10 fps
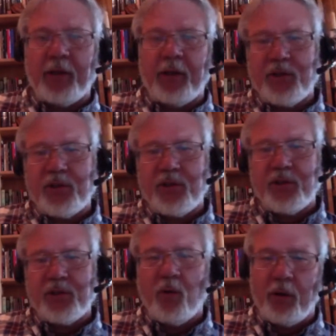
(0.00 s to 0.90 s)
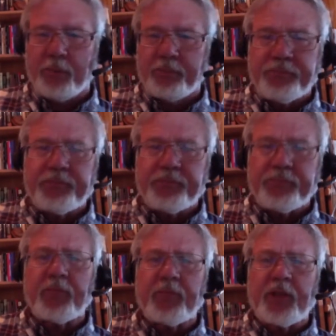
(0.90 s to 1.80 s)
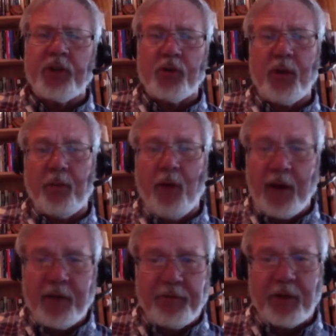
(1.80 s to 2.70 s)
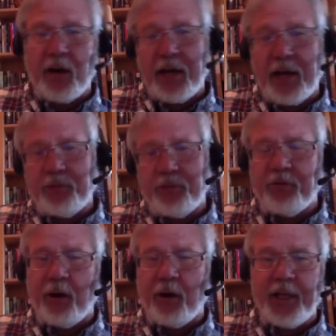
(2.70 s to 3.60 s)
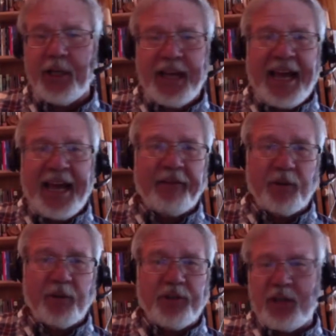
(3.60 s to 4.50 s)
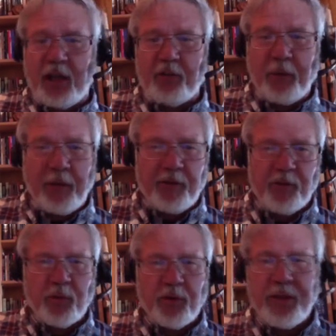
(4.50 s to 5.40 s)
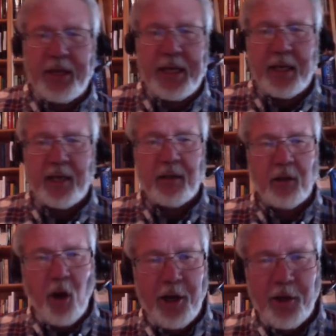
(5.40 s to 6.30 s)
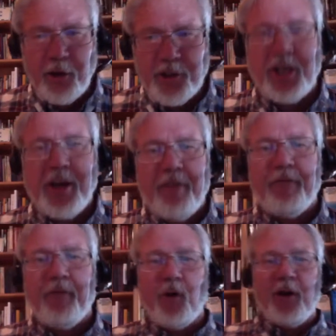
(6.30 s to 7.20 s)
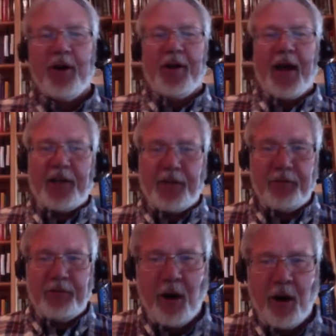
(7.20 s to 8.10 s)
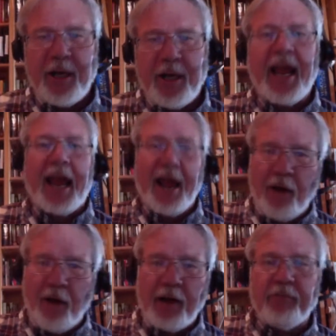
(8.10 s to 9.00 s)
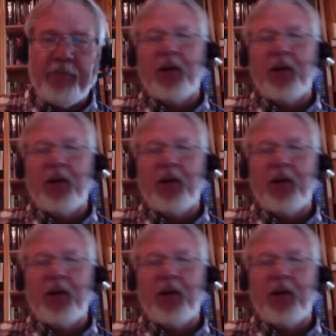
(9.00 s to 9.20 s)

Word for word: Standard Oil. So it was really Rockefeller, IG Farben, and of course the Dulles brothers were the lawyers for IG Farben and Rockefeller